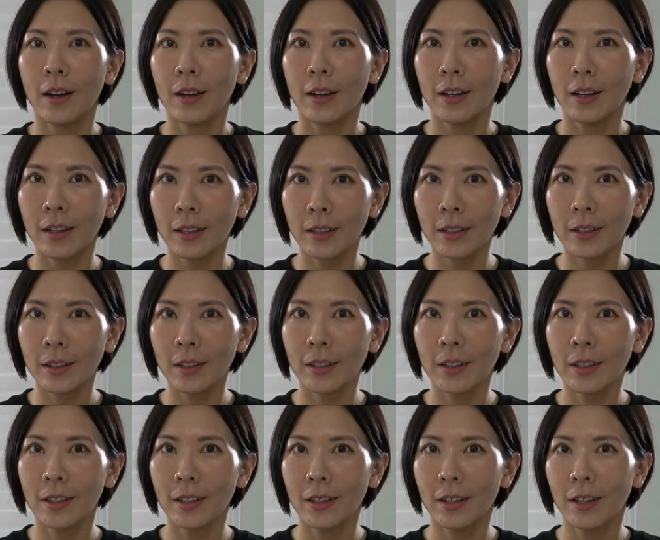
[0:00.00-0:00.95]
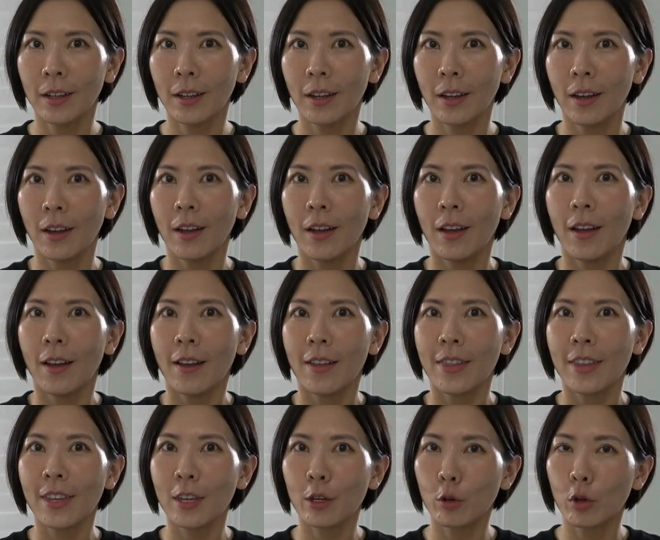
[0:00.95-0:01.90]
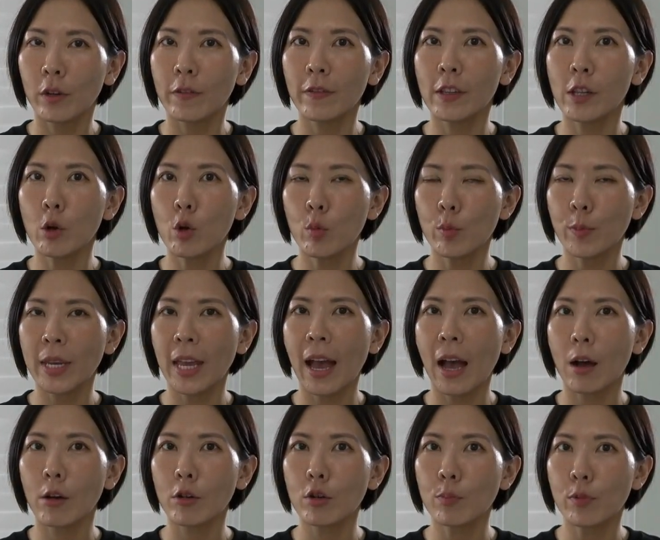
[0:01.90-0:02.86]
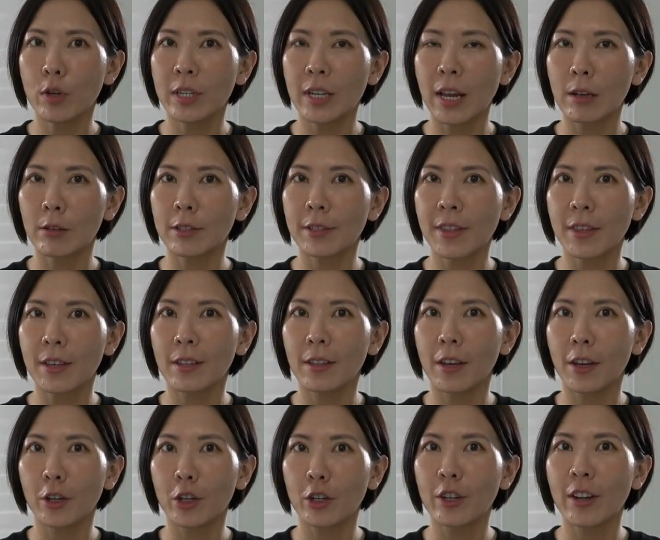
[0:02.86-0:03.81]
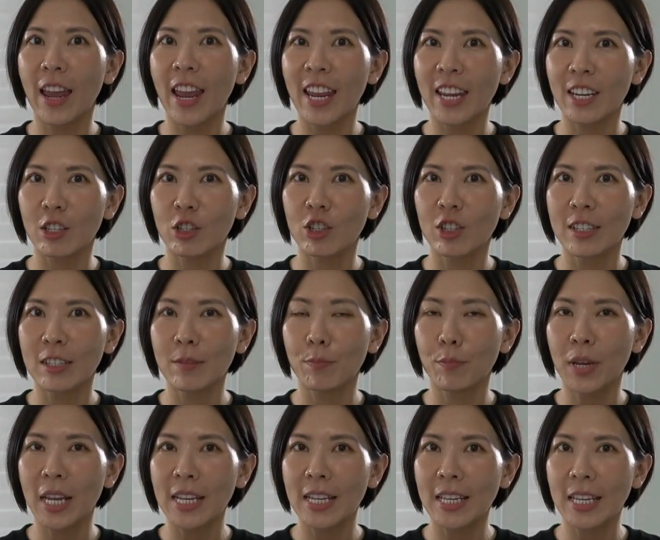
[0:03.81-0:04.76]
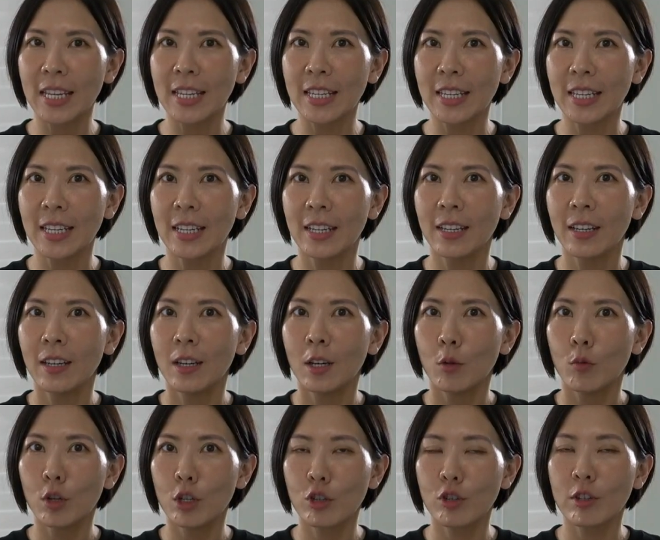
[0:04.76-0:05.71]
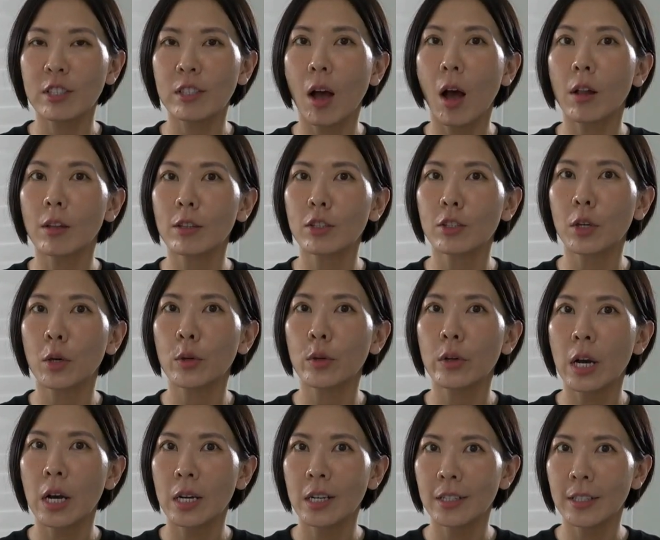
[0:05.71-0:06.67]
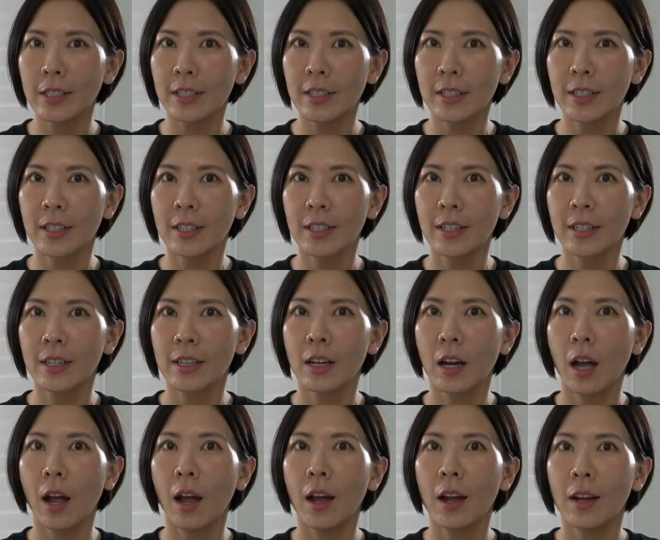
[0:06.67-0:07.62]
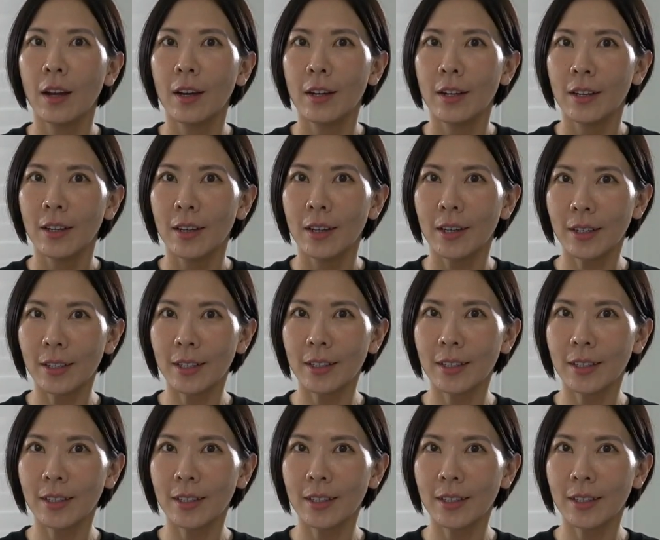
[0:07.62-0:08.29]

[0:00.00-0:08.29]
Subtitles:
H. The equivalent would be how you pronounce the letter H in Pinyin, which is also H, H.